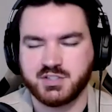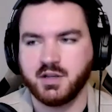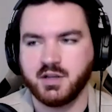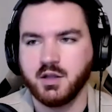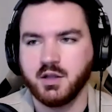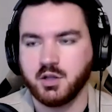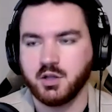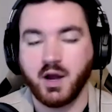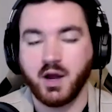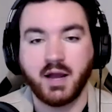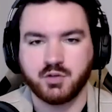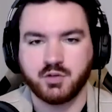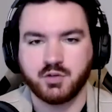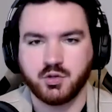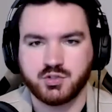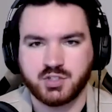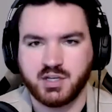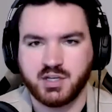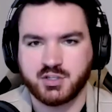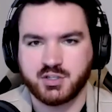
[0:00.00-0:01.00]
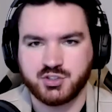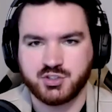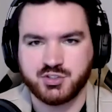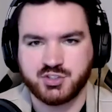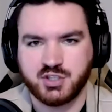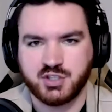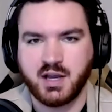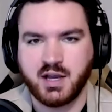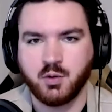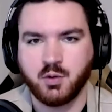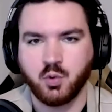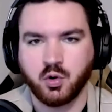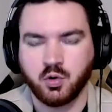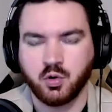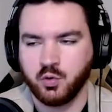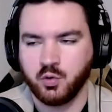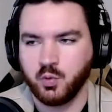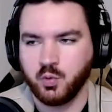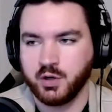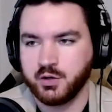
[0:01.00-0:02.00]
you know, having those connections in that world
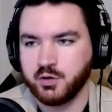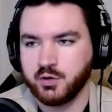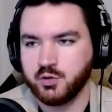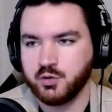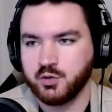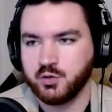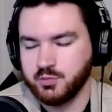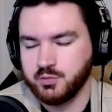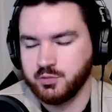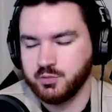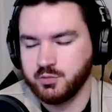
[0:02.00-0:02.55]
when you do